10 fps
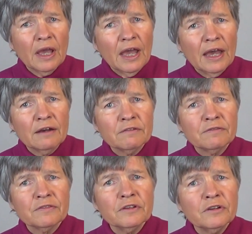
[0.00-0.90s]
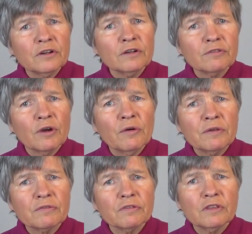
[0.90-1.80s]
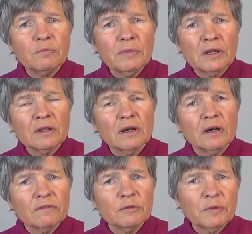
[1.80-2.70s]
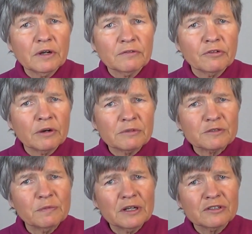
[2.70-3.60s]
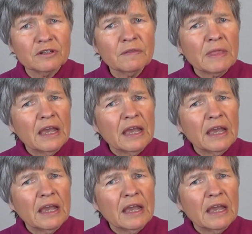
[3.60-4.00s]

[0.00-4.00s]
have the nerve going through the middle of the piriformis muscle.